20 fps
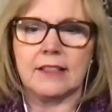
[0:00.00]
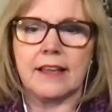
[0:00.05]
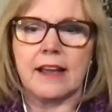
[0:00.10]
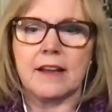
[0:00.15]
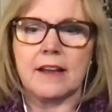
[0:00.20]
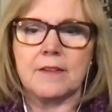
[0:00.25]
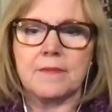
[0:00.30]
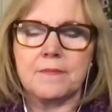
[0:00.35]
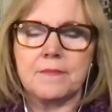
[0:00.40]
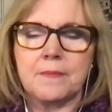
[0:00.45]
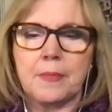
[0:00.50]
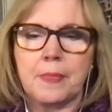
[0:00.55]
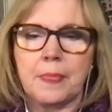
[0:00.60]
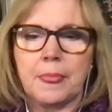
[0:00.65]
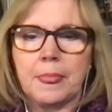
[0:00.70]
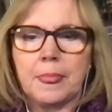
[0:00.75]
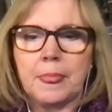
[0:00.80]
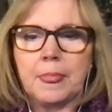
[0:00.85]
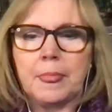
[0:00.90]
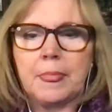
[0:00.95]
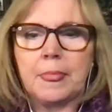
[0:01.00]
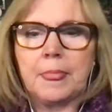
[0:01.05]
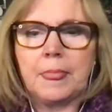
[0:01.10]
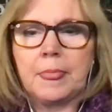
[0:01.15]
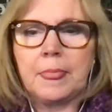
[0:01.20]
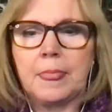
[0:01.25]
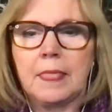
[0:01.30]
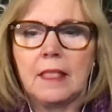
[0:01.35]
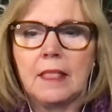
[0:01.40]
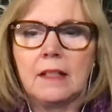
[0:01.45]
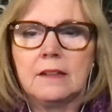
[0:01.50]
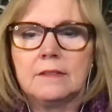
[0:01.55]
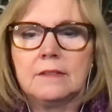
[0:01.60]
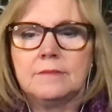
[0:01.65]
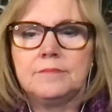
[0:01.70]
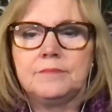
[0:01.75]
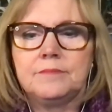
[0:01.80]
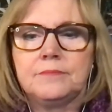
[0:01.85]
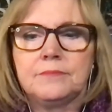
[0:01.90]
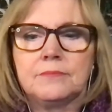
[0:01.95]

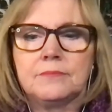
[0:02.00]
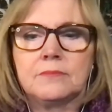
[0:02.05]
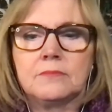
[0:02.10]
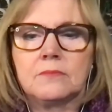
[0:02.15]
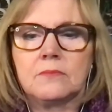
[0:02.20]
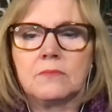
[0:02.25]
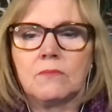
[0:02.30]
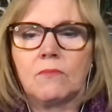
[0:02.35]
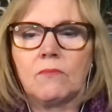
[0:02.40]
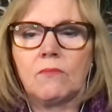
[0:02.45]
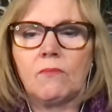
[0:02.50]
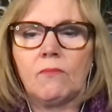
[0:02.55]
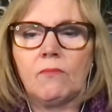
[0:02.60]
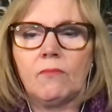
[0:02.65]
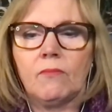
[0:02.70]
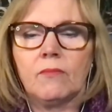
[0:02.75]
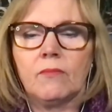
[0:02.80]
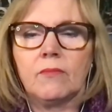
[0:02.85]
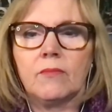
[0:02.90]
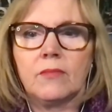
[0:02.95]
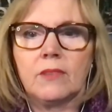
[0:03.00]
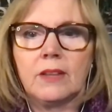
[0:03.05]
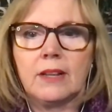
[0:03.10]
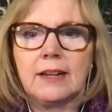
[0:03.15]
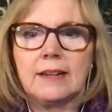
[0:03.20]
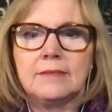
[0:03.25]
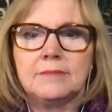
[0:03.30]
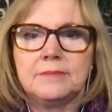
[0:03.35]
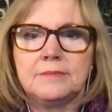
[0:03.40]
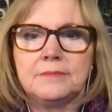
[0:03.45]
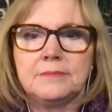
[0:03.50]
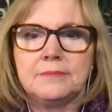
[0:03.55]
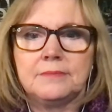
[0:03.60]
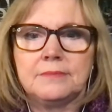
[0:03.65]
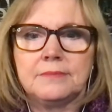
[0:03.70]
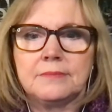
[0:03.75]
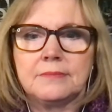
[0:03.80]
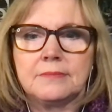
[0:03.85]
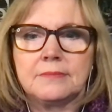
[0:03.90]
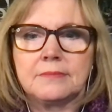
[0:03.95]

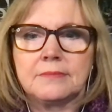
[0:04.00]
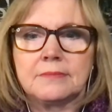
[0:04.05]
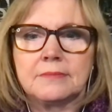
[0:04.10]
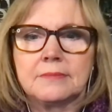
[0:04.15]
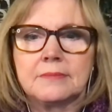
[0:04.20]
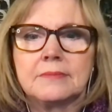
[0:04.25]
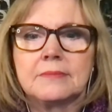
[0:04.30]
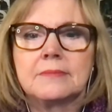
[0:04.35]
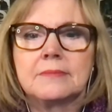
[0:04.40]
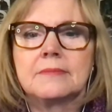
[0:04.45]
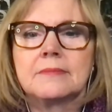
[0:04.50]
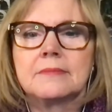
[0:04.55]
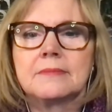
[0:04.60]
(silent)